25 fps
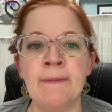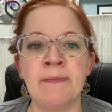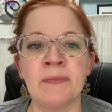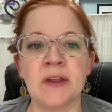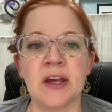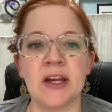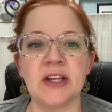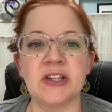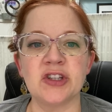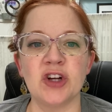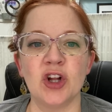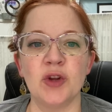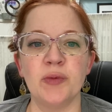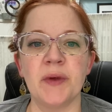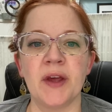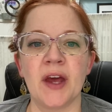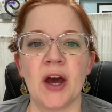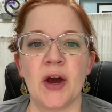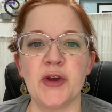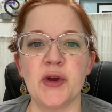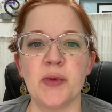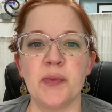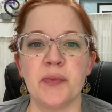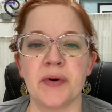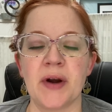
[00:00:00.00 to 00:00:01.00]
He told me how
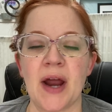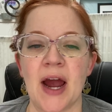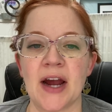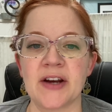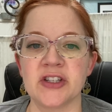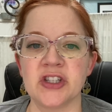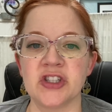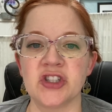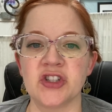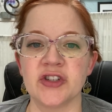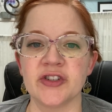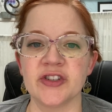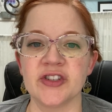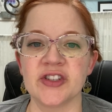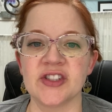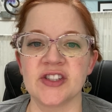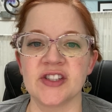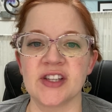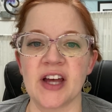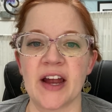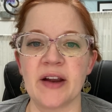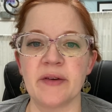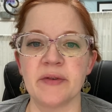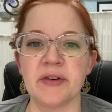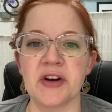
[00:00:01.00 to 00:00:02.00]
you practiced your
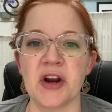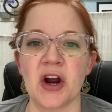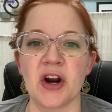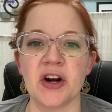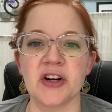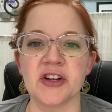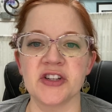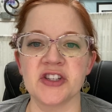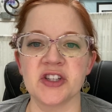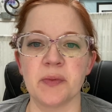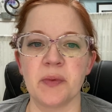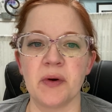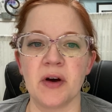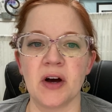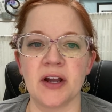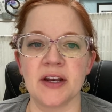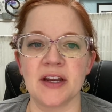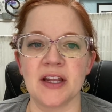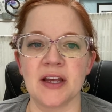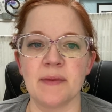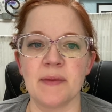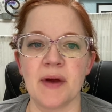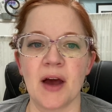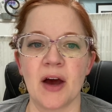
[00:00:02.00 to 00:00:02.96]
siren arts upon him,